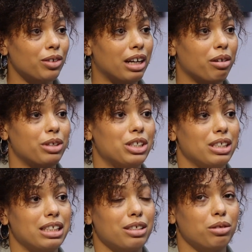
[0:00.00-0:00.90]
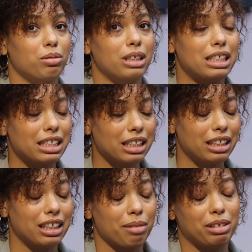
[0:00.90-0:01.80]
now, which is
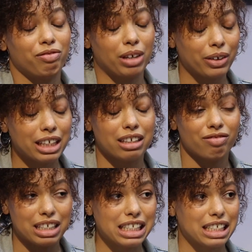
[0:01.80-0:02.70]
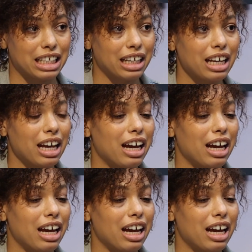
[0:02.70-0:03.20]
increasingly, very convincing.